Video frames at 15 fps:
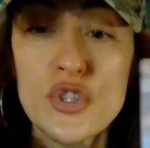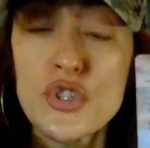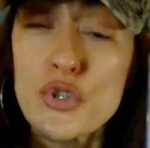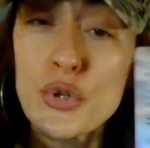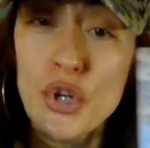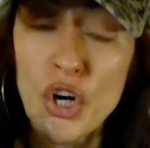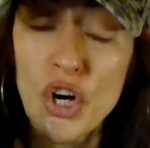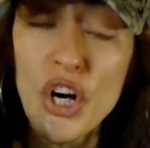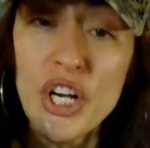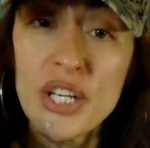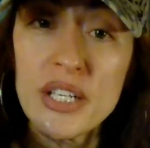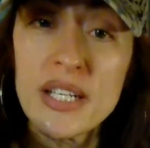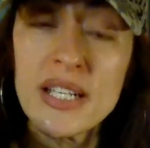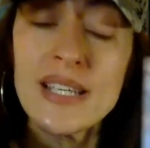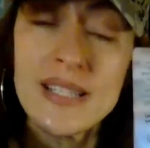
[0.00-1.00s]
do
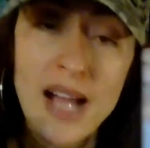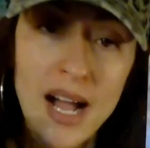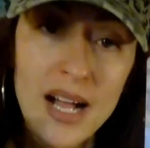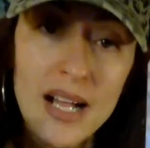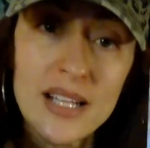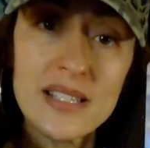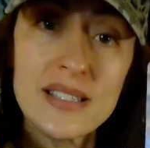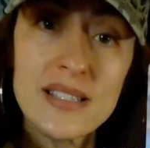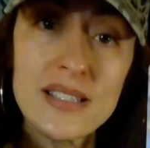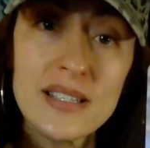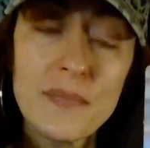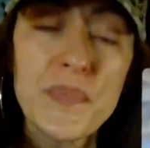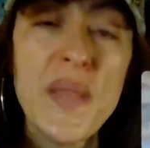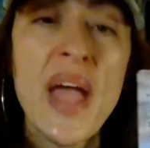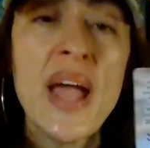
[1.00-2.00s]
good. He does.
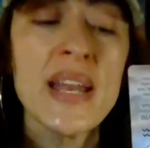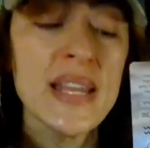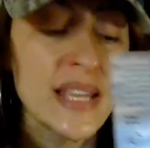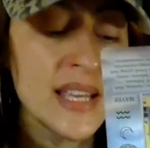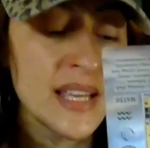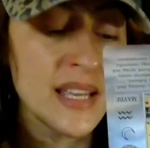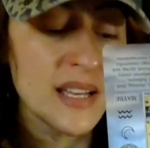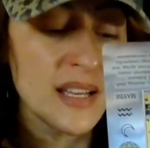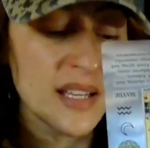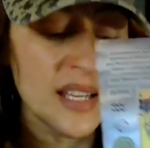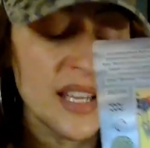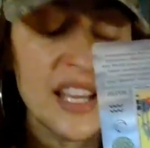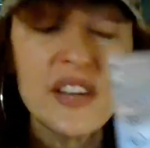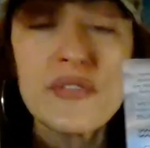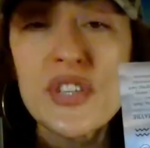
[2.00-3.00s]
And He
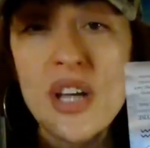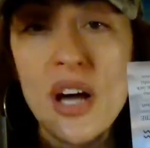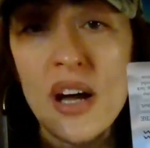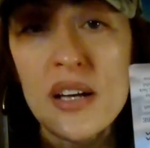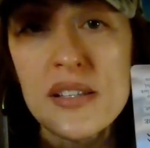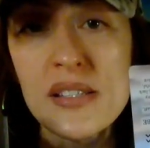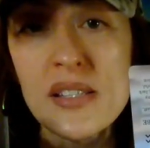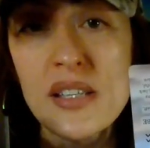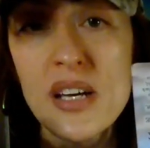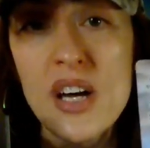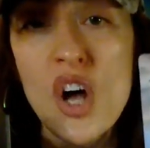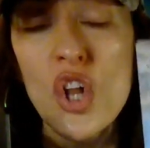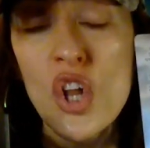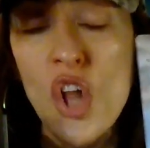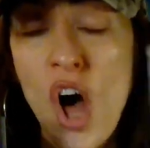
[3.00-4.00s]
gives us
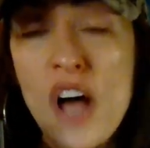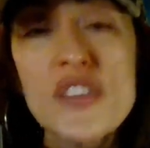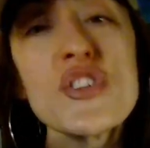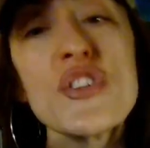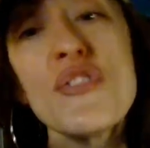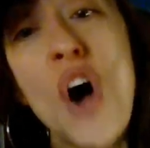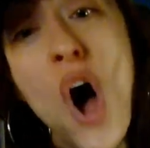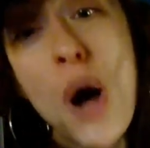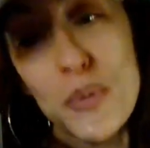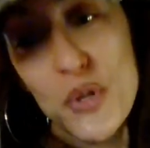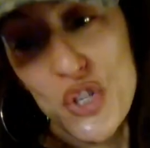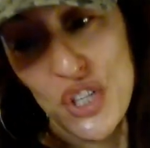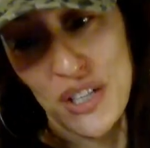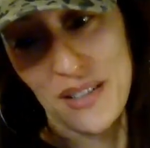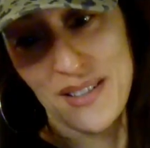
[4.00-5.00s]
lots of
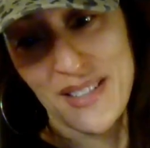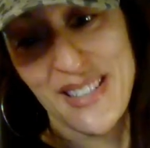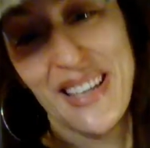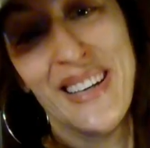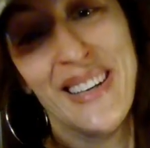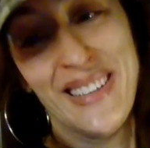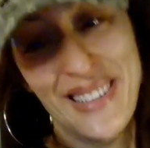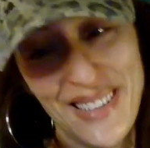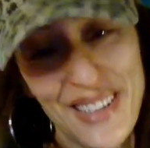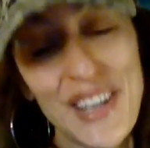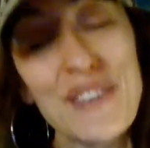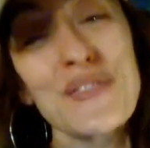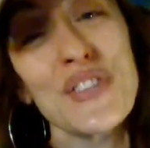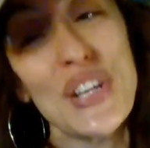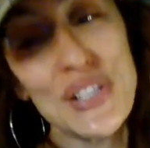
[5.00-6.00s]
options. He
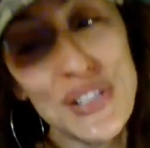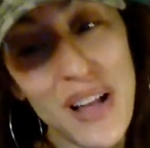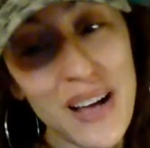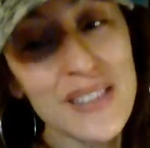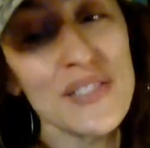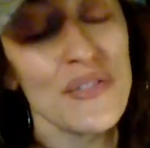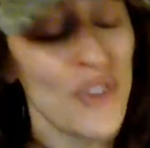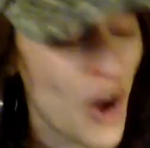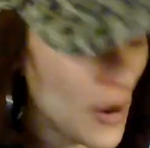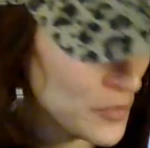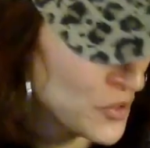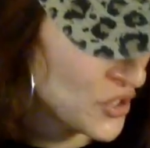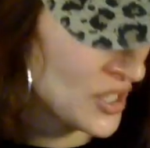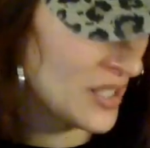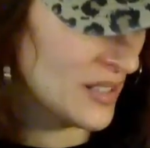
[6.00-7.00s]
gives us lots of
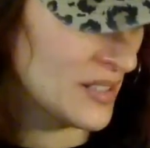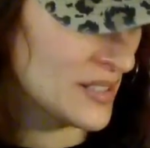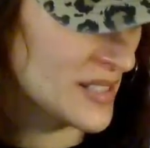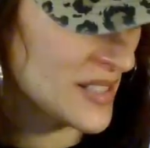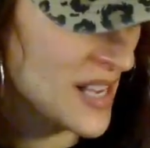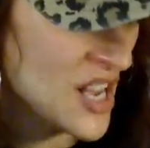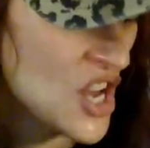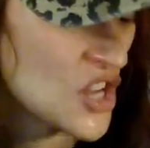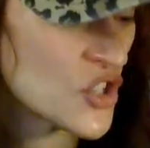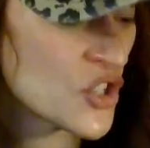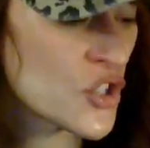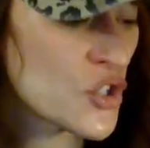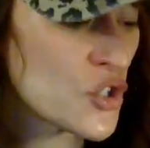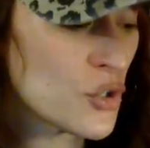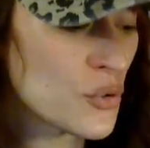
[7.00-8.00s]
options to
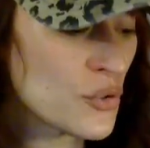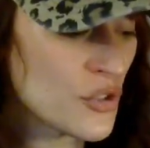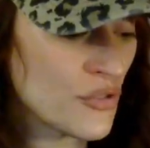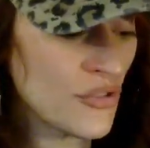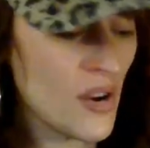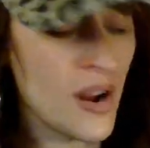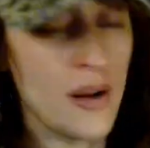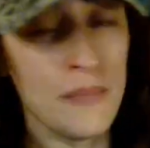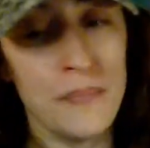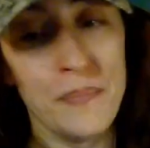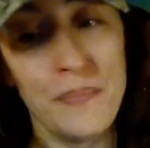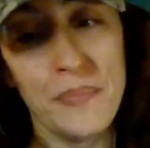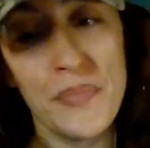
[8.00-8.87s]
choose from,